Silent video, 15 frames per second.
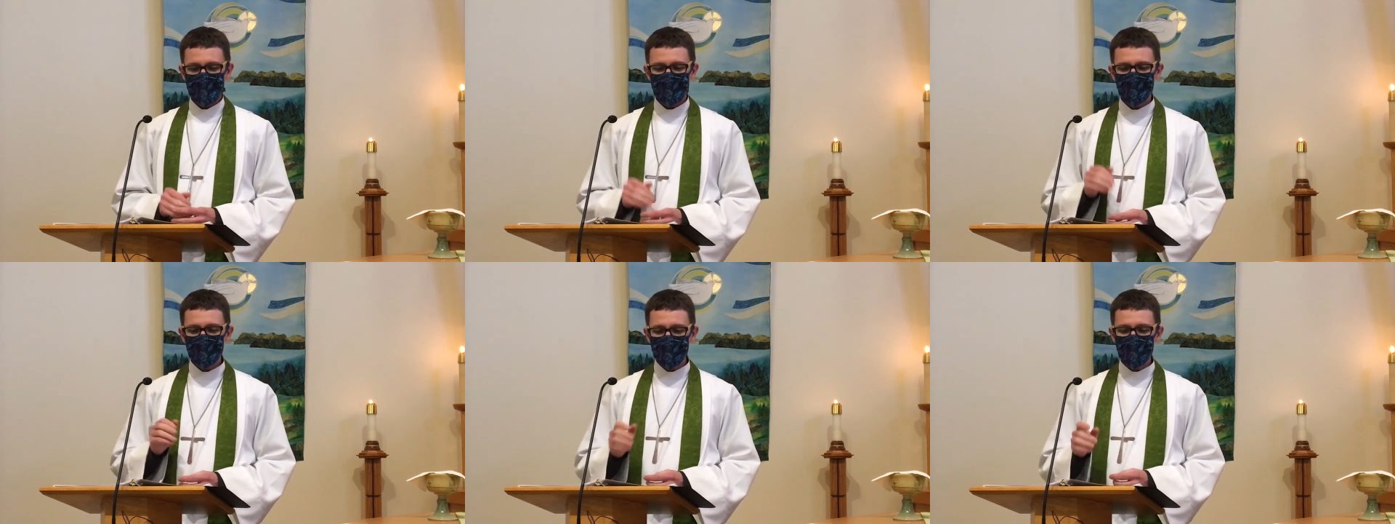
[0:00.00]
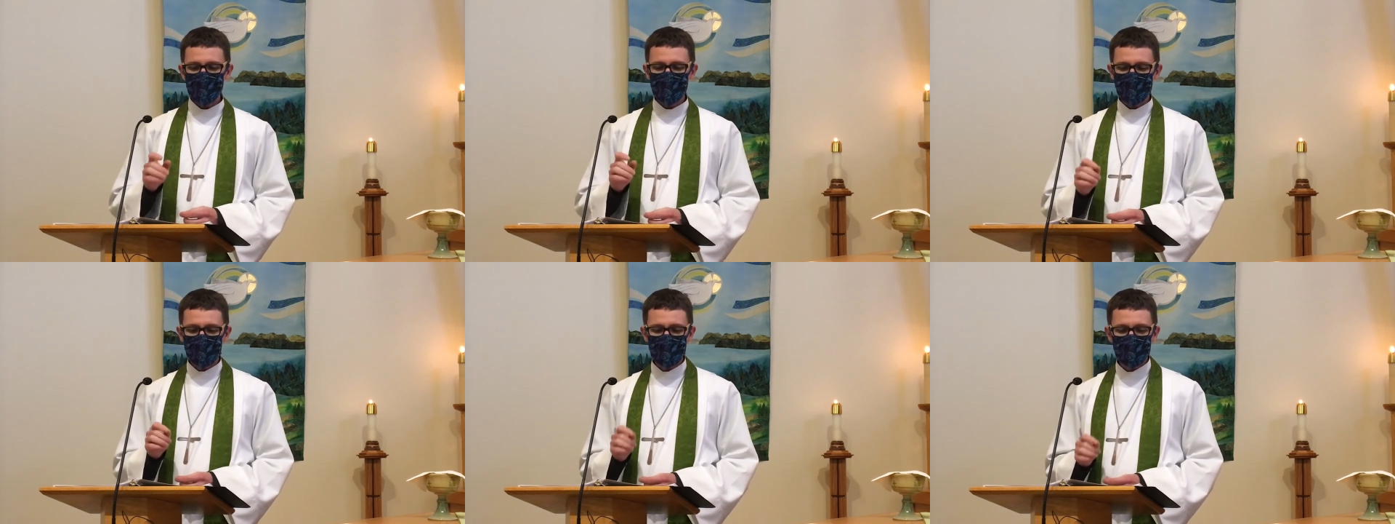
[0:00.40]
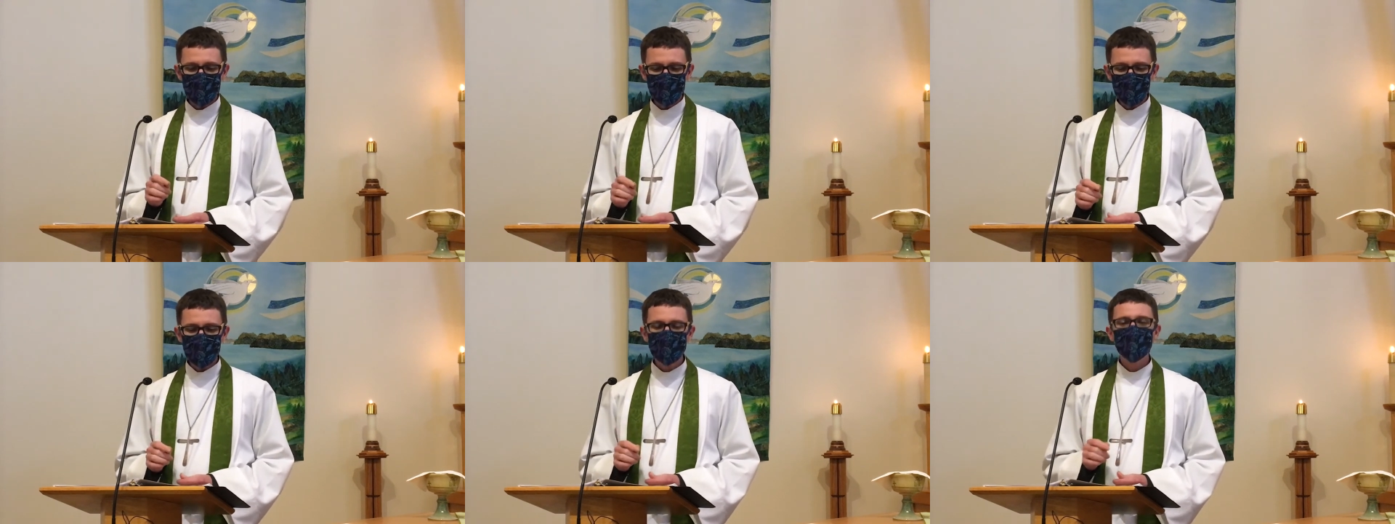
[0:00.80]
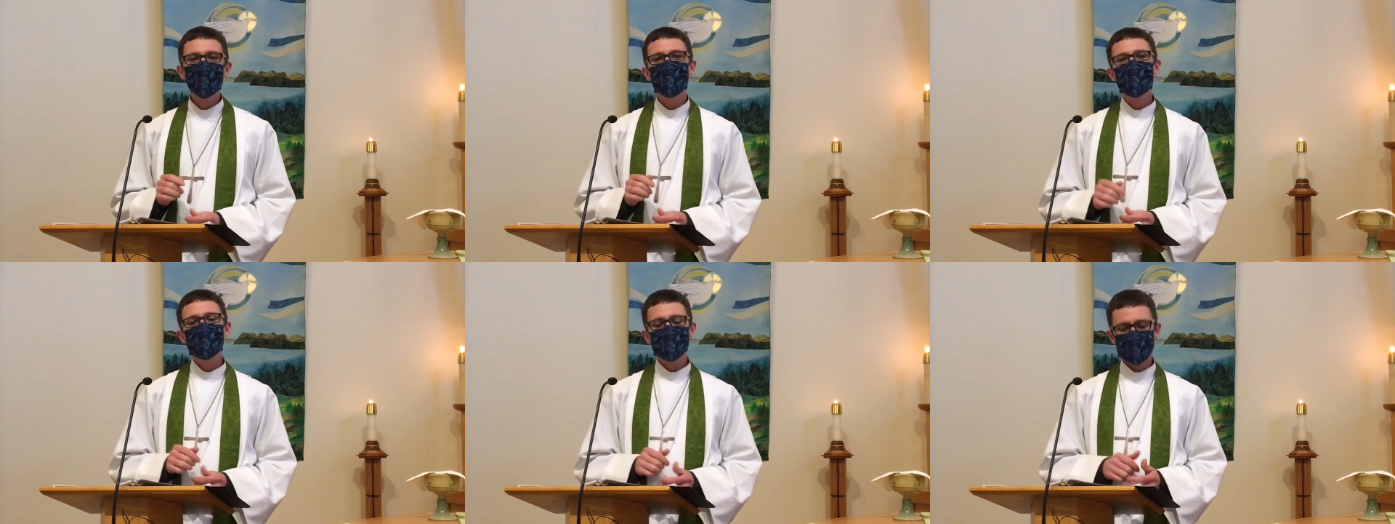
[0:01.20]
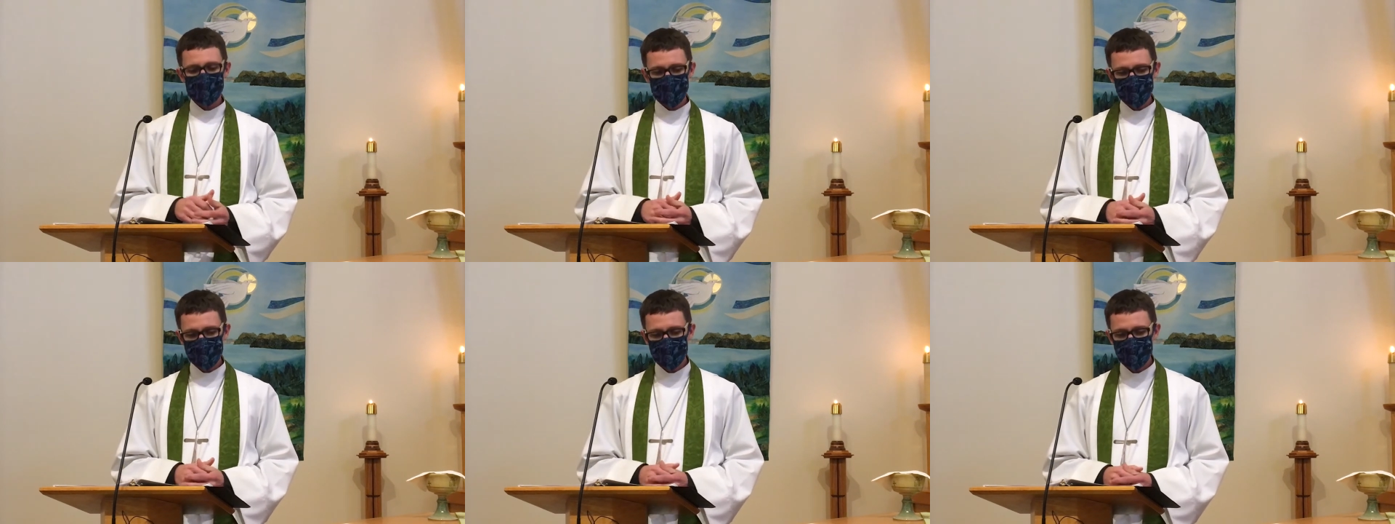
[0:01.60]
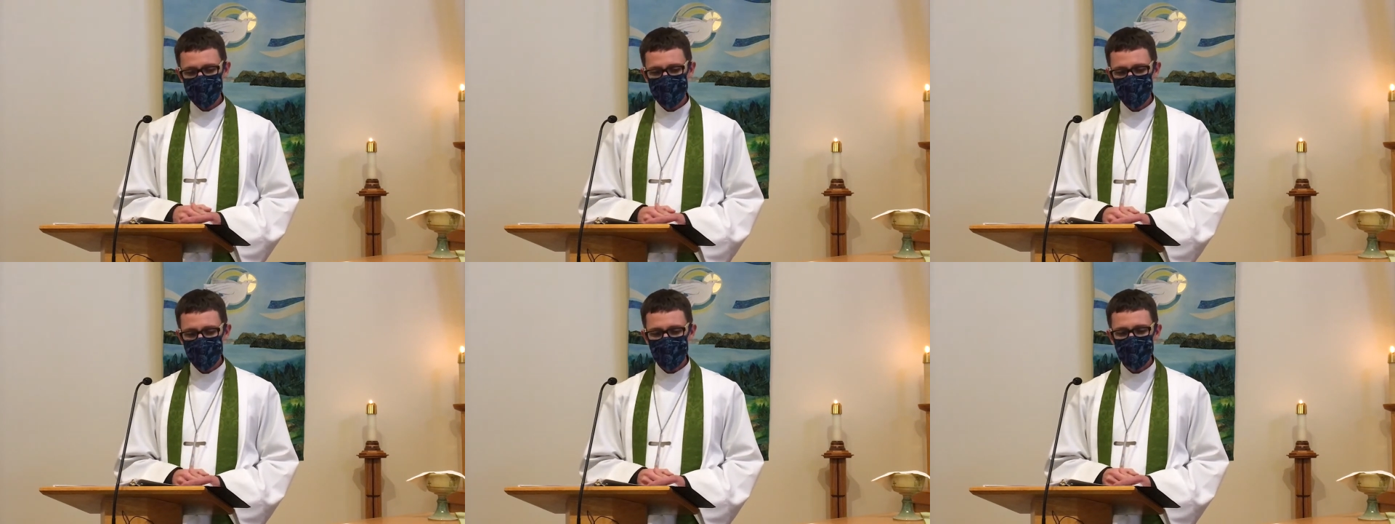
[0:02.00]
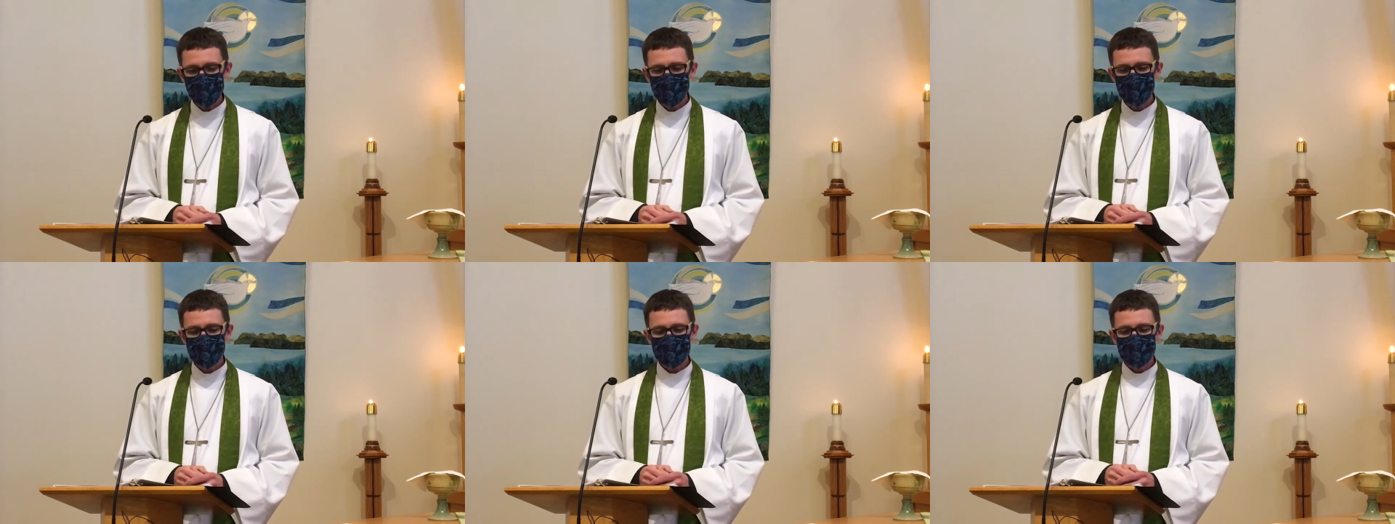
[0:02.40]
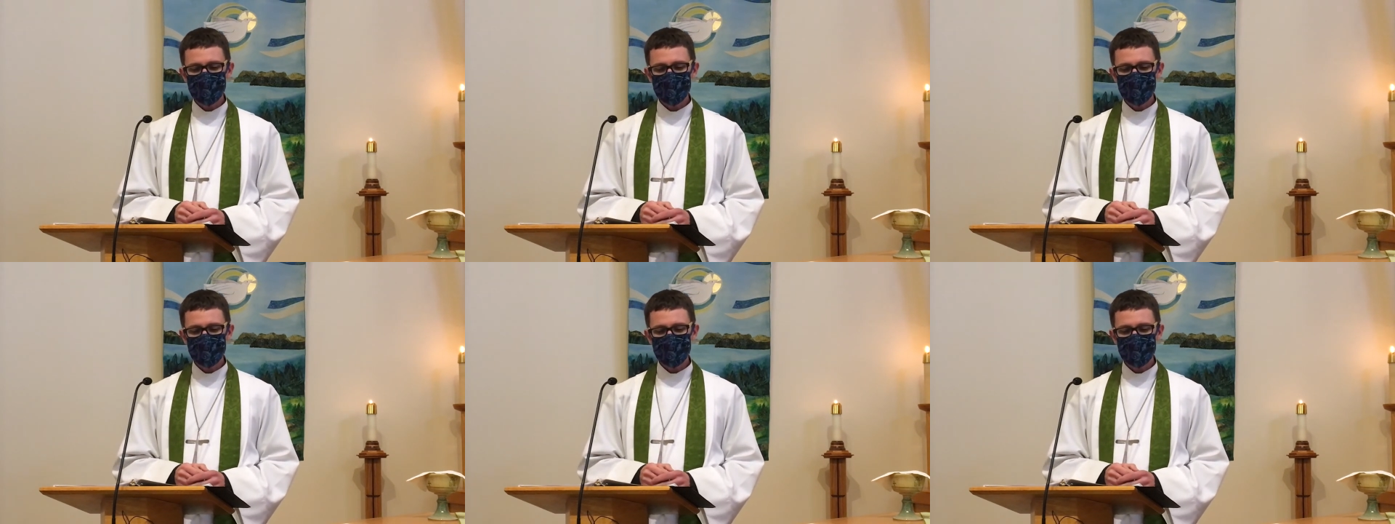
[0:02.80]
And buried in and among the anecdotes of his life